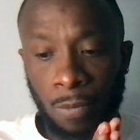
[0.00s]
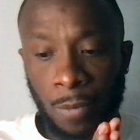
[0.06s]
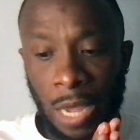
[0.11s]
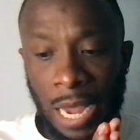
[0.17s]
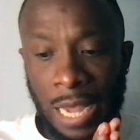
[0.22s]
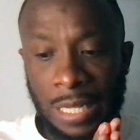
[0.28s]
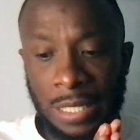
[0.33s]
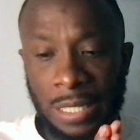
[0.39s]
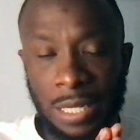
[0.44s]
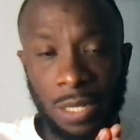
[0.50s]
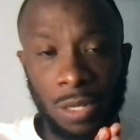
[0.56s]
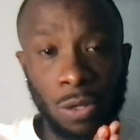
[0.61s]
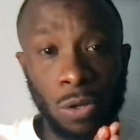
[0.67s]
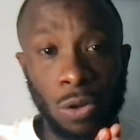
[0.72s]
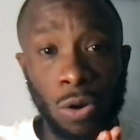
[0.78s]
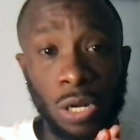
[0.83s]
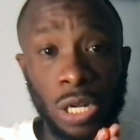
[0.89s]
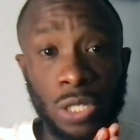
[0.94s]
I see
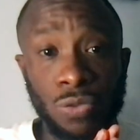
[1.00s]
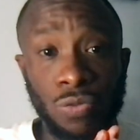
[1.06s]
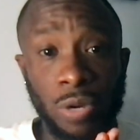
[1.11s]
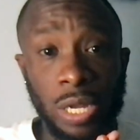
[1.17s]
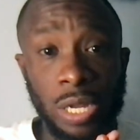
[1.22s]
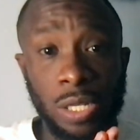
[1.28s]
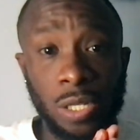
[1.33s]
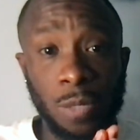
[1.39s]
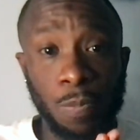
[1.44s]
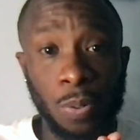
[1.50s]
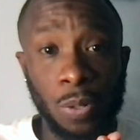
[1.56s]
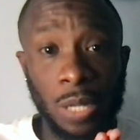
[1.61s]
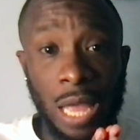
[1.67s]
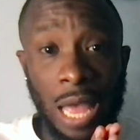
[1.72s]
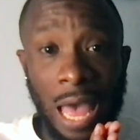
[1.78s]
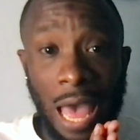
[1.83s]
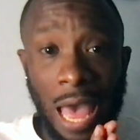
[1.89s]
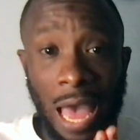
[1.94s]
the Lord is ready to put
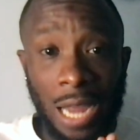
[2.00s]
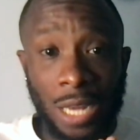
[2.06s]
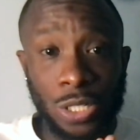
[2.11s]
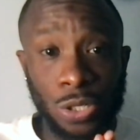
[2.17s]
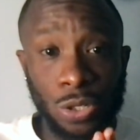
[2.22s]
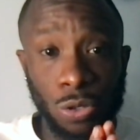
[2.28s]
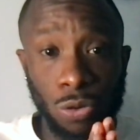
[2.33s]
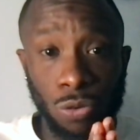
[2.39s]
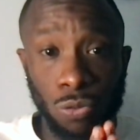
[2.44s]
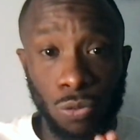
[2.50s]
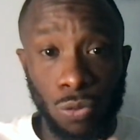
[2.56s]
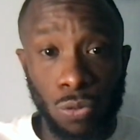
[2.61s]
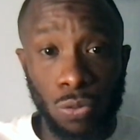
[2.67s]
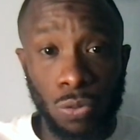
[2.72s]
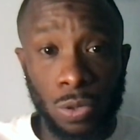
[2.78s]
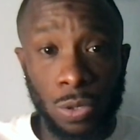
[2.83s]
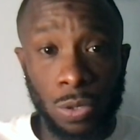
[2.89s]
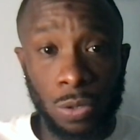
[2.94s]
an axe to the
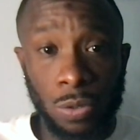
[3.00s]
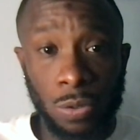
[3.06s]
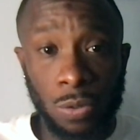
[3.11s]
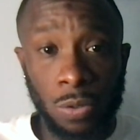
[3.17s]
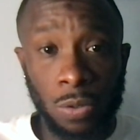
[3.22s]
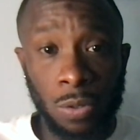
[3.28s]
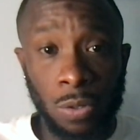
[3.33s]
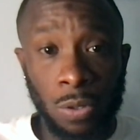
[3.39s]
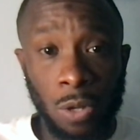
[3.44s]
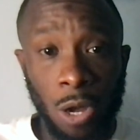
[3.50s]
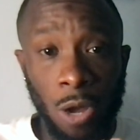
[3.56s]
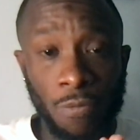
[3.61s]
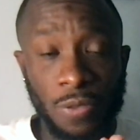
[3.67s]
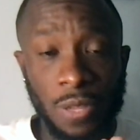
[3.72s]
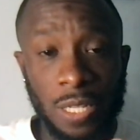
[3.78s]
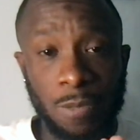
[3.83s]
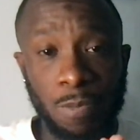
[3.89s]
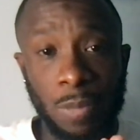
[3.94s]
root
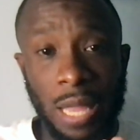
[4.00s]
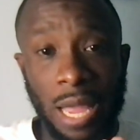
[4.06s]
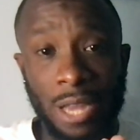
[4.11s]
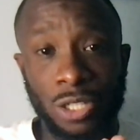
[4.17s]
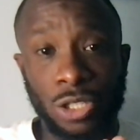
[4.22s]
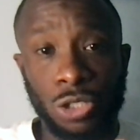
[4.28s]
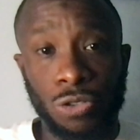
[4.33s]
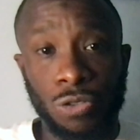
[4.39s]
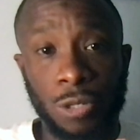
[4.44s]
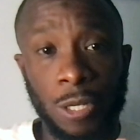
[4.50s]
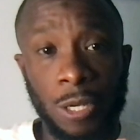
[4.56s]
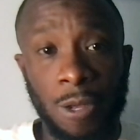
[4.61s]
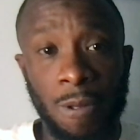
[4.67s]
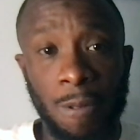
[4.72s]
of this black tree.